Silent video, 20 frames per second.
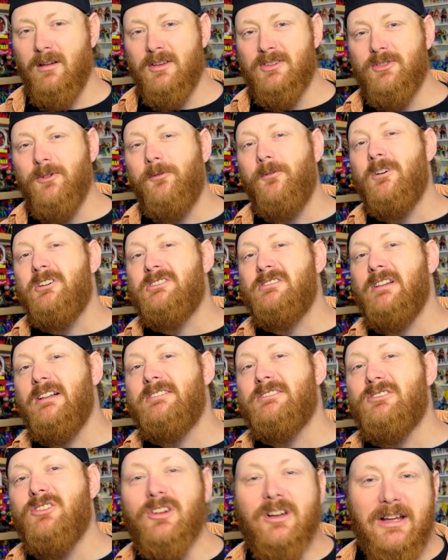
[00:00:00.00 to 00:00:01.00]
So first
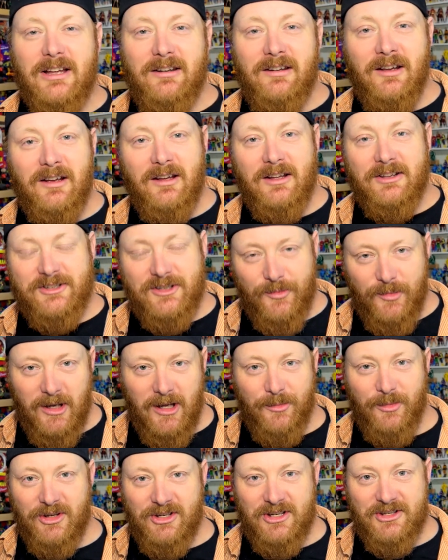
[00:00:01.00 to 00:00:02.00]
let's look at some
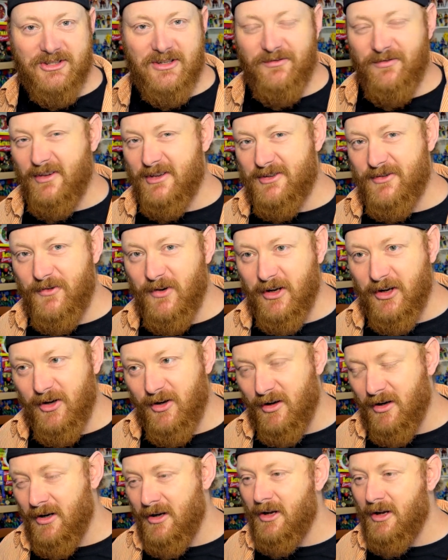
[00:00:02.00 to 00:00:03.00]
images of this figure.